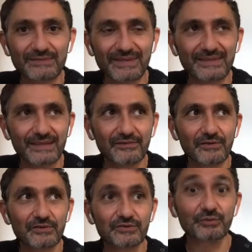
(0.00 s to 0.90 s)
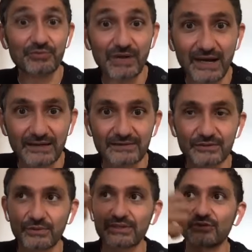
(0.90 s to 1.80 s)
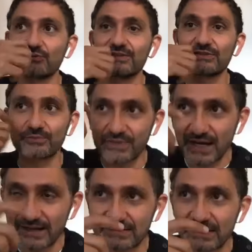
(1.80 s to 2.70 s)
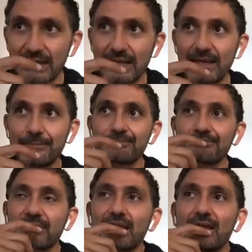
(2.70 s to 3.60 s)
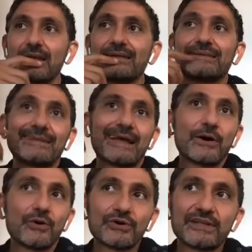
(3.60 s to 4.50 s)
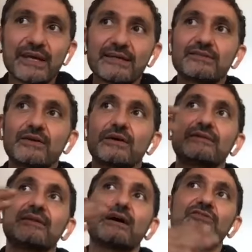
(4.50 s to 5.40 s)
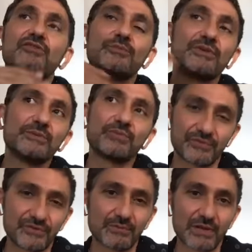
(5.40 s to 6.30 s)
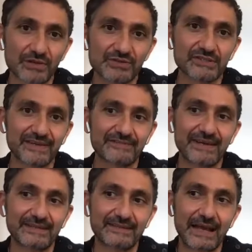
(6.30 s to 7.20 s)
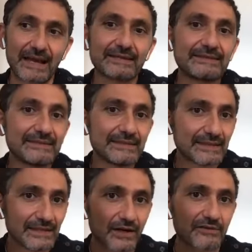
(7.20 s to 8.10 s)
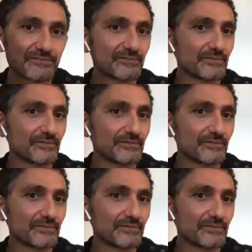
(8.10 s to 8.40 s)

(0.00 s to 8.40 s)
There was that kind of a surprise. You wanted to be surprised. Nowadays, there are so many perfume launches that idea